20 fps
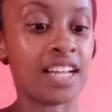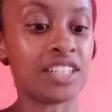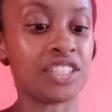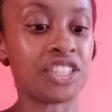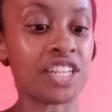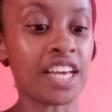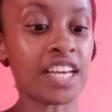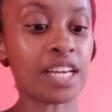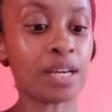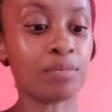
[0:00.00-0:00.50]

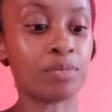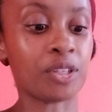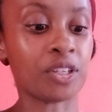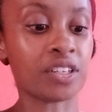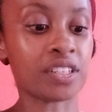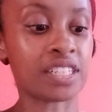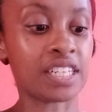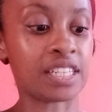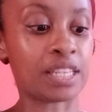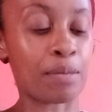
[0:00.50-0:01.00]
Jacob
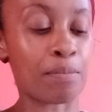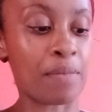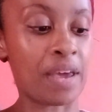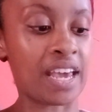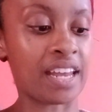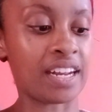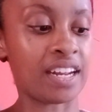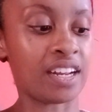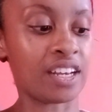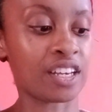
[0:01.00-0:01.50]
looked at the
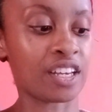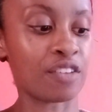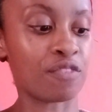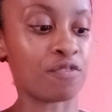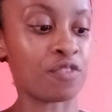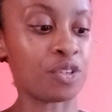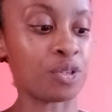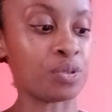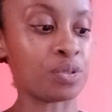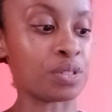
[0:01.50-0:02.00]
man in a
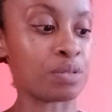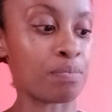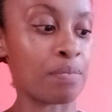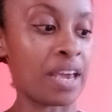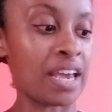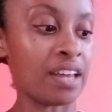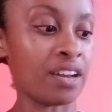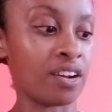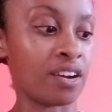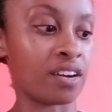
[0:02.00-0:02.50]
confused
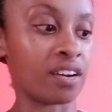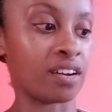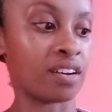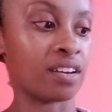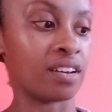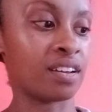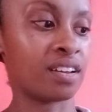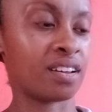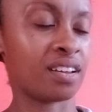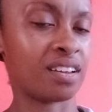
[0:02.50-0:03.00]
manner.
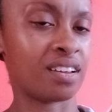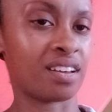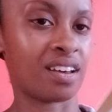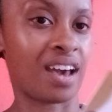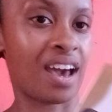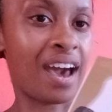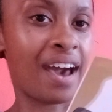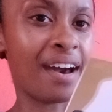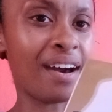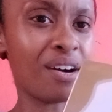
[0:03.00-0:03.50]

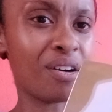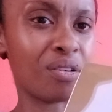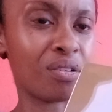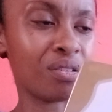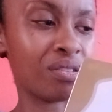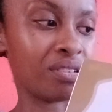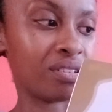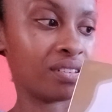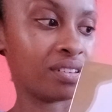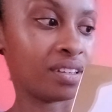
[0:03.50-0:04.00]

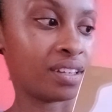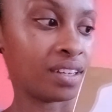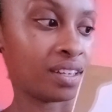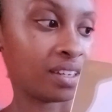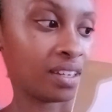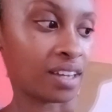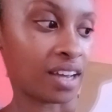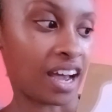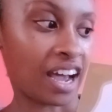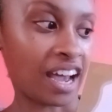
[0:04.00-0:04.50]
How?
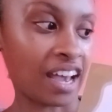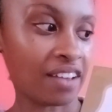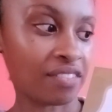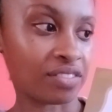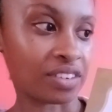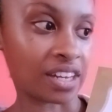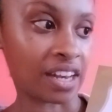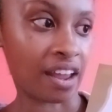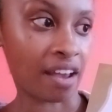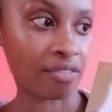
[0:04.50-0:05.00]

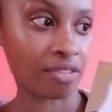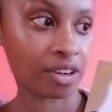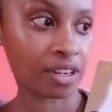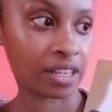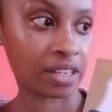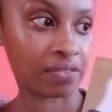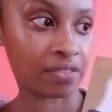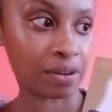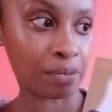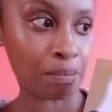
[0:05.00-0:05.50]
I've never
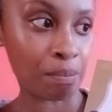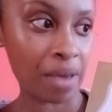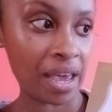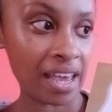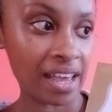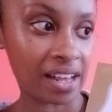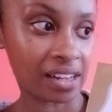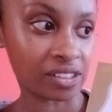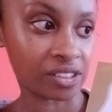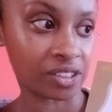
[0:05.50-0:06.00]
even
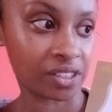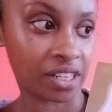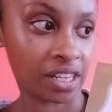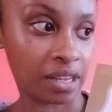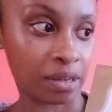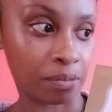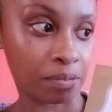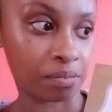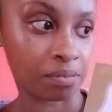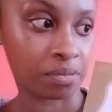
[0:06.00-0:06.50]
met
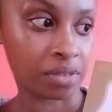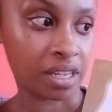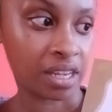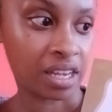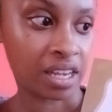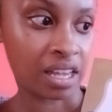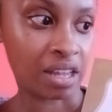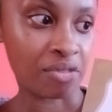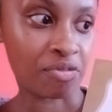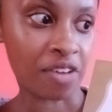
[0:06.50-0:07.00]
Elohim.
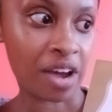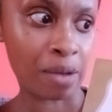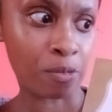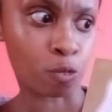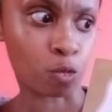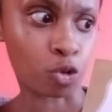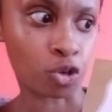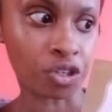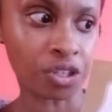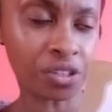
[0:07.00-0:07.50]
If
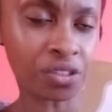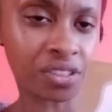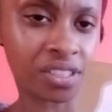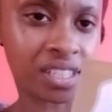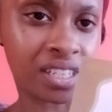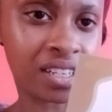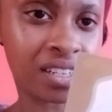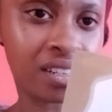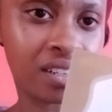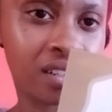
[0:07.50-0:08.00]
I'm
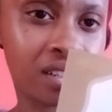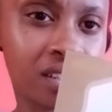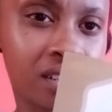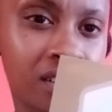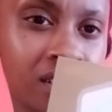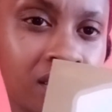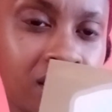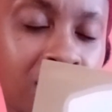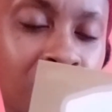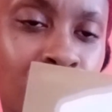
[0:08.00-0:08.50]
royalty,
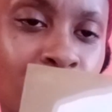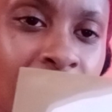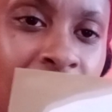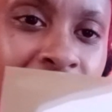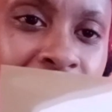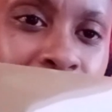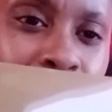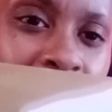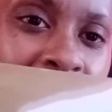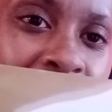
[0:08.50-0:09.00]
then where
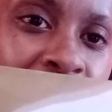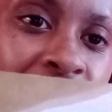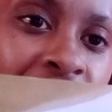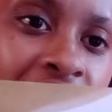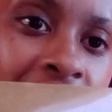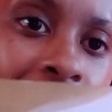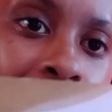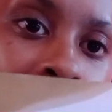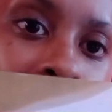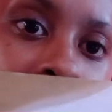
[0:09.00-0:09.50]
is my
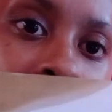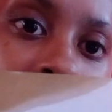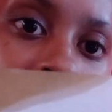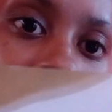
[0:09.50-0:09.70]
crown?